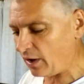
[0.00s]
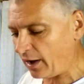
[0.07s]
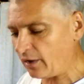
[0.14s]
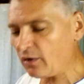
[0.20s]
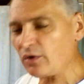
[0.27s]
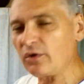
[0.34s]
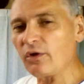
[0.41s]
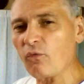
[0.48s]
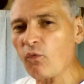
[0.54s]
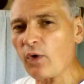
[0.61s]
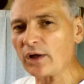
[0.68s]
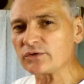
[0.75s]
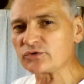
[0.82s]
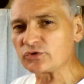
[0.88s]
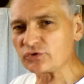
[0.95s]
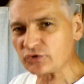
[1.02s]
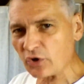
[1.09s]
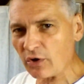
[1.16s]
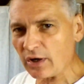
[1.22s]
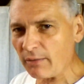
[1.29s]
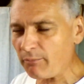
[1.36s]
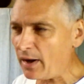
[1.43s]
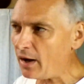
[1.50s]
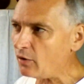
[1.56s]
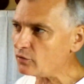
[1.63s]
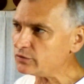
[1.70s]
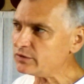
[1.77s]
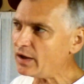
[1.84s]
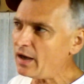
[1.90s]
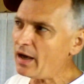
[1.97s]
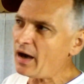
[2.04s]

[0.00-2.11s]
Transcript: I want to talk about